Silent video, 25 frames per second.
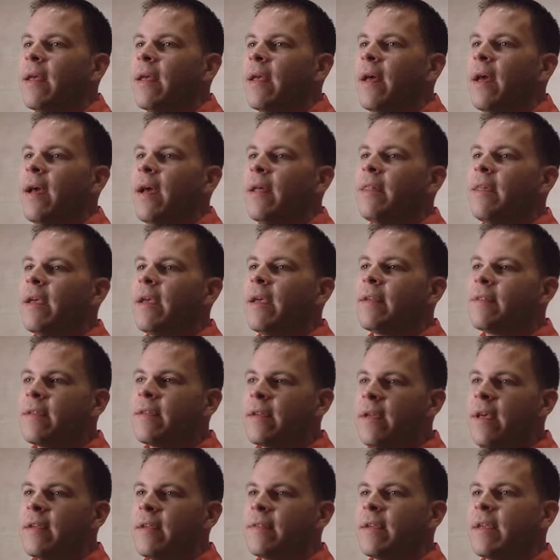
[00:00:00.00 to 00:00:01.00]
I think as
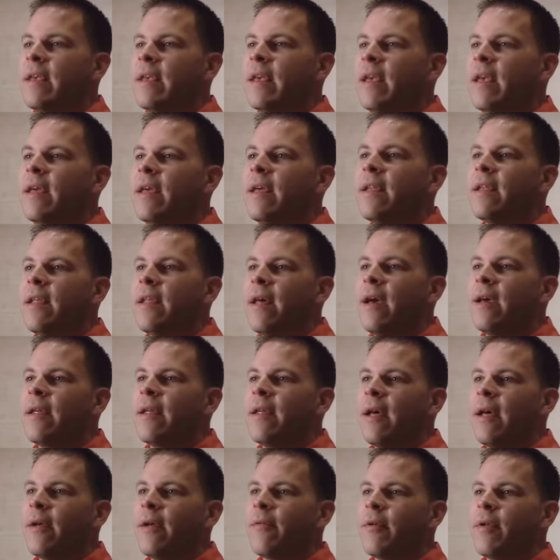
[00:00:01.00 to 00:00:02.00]
a kid,
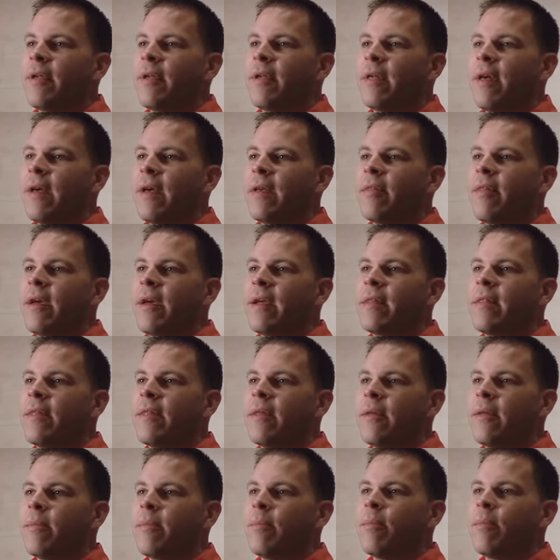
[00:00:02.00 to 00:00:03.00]
I liked
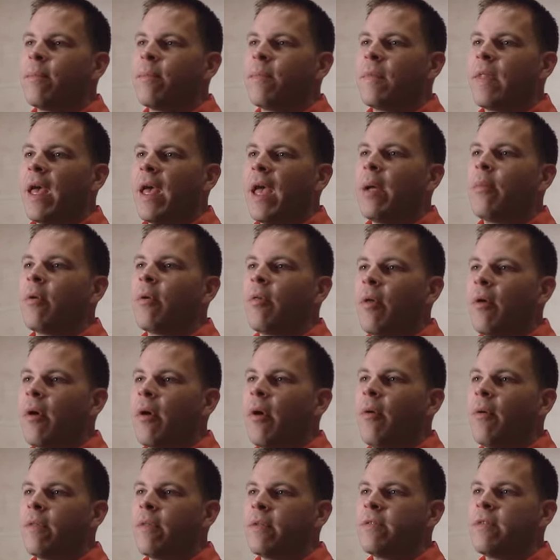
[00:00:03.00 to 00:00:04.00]
the Hammer
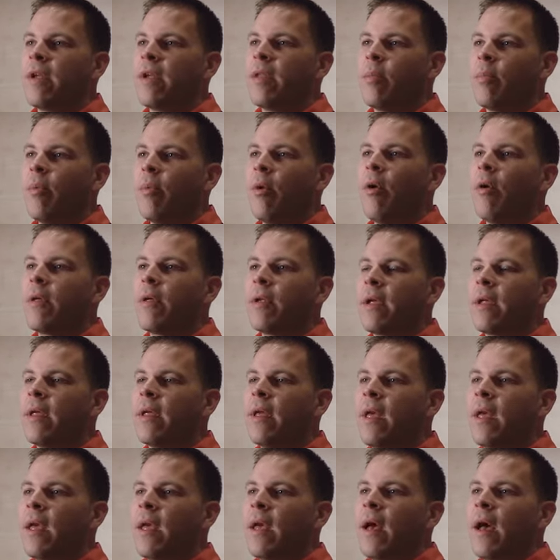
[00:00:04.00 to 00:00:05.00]
logo on the side of the ball, and
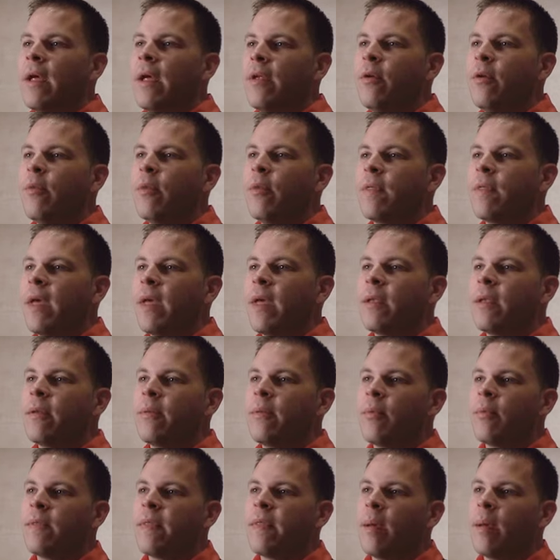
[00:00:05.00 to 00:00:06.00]
I knew what
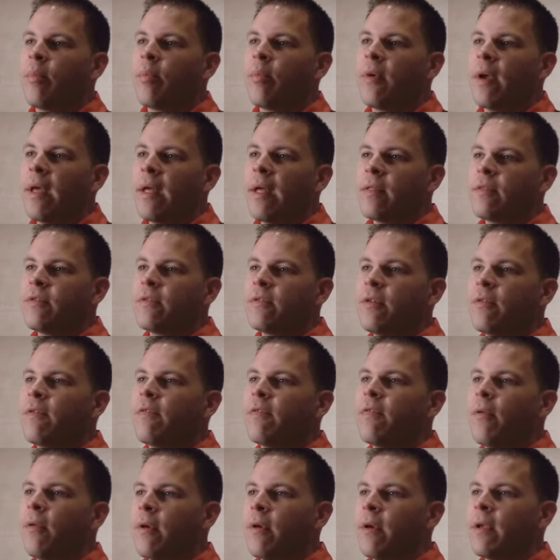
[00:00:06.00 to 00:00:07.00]
that brand stood
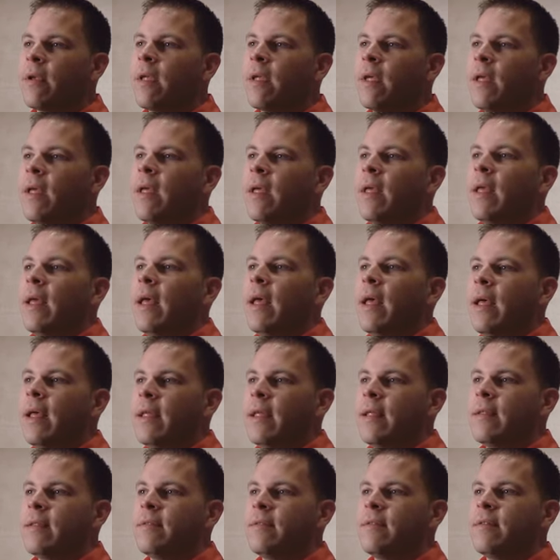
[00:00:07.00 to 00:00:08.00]
for,
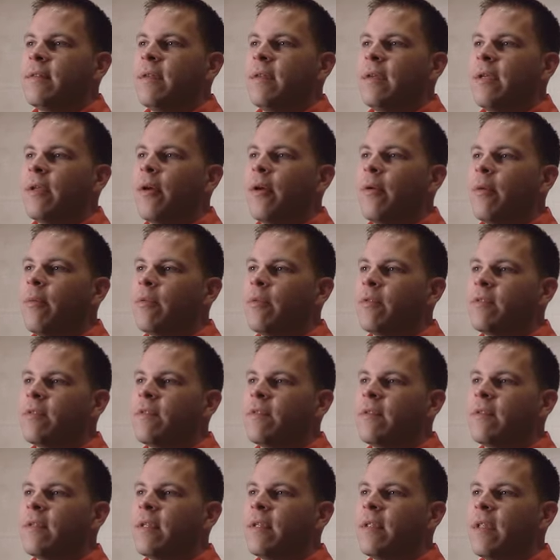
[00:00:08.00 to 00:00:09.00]
and
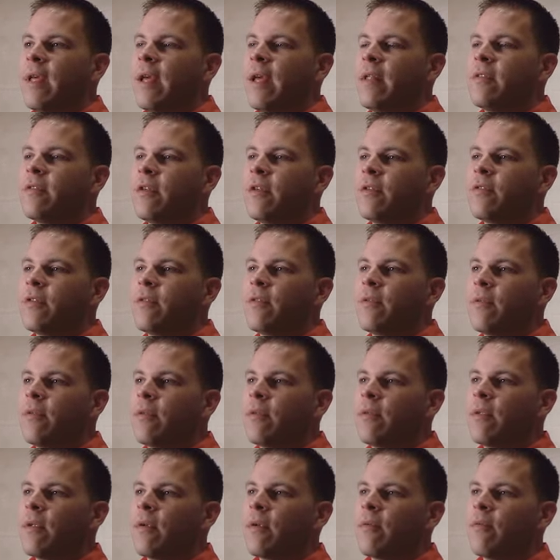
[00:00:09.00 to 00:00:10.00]
it had such a
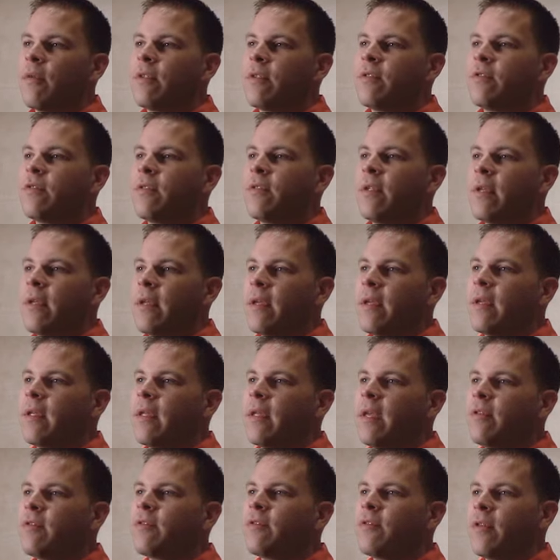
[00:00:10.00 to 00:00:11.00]
rich
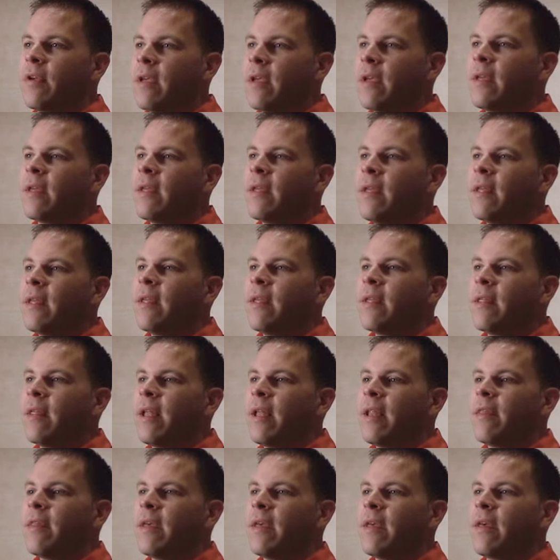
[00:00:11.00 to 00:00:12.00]
history
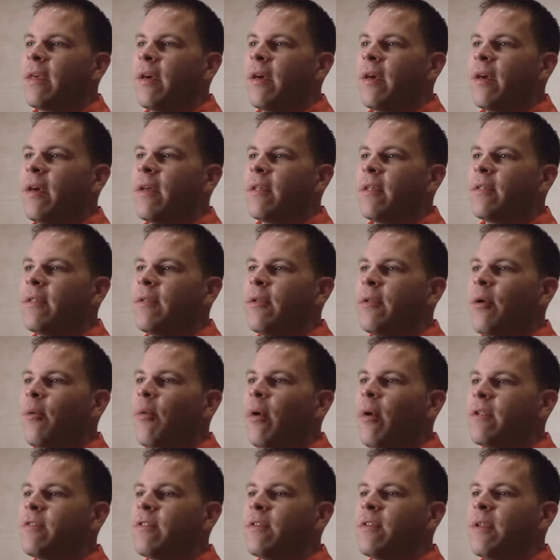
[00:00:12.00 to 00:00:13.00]
that I think
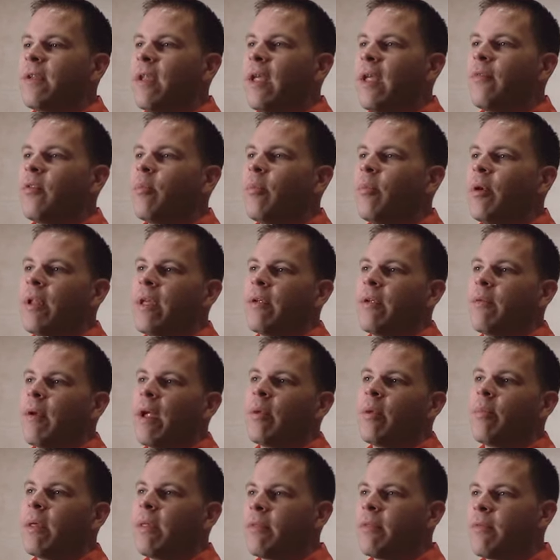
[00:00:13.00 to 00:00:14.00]
watching everybody
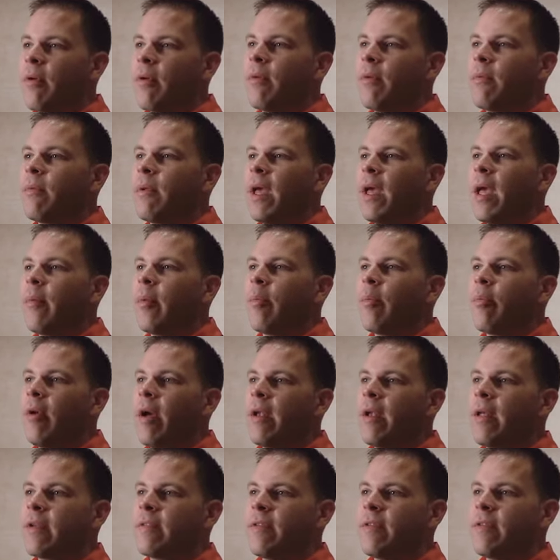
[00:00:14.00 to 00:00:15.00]
around me throw Hammer
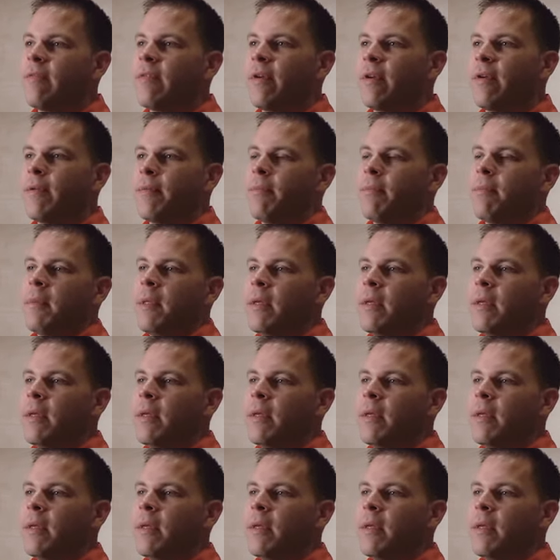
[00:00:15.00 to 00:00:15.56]
products, I figured